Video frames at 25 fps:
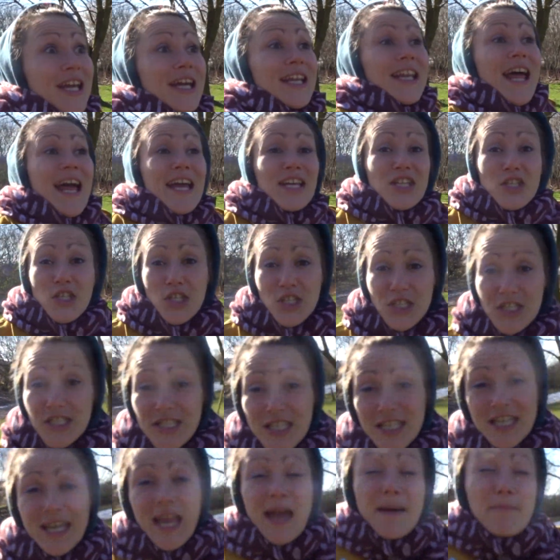connections
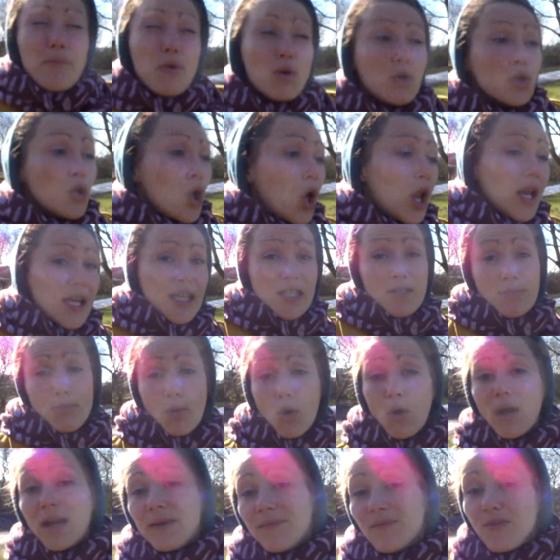to get more knowledge,
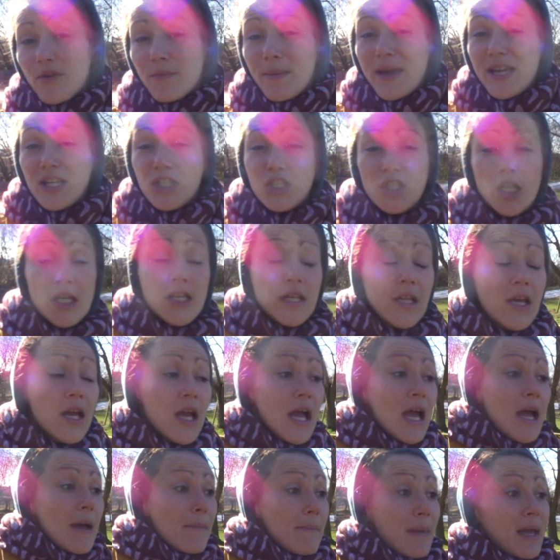more information,
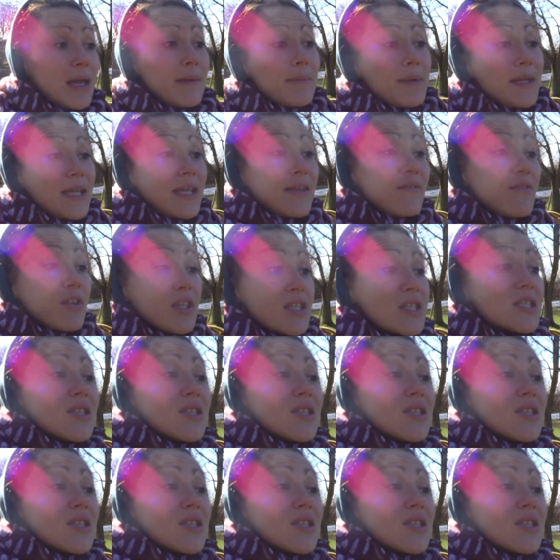maybe even